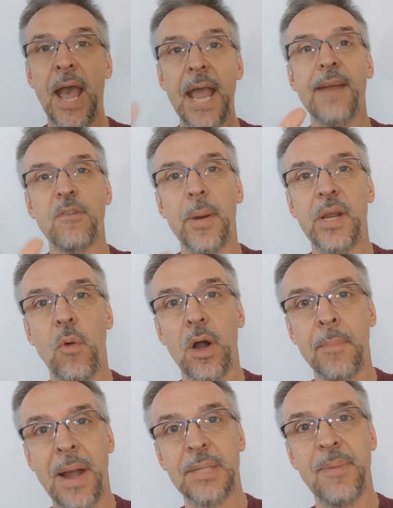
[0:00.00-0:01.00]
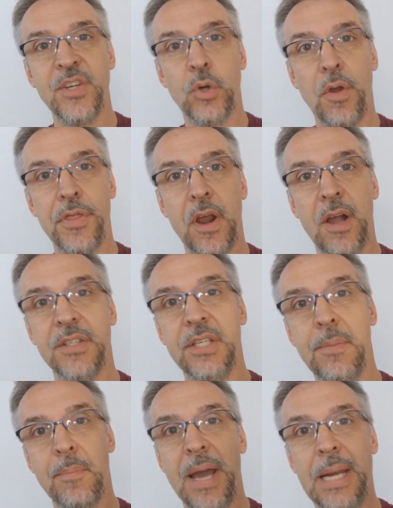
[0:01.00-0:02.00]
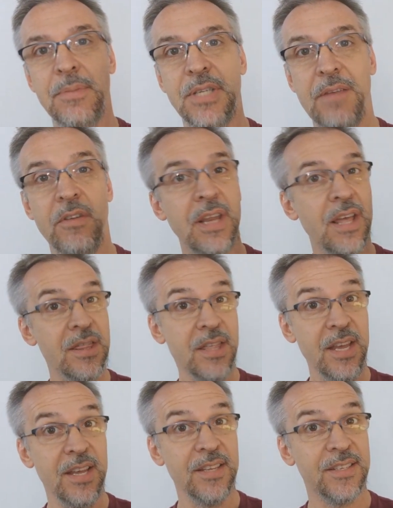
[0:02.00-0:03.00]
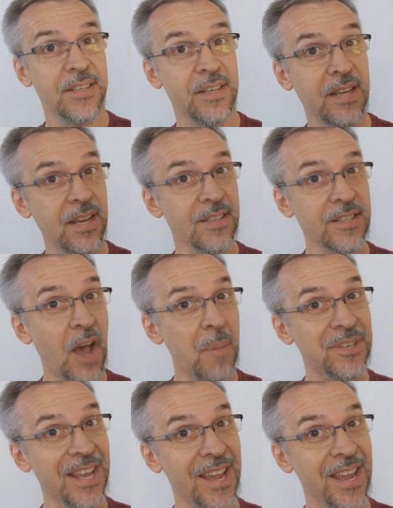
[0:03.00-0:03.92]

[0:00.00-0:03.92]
Hey everybody, welcome back to Magic Orthodoxy. My name's David and this is a top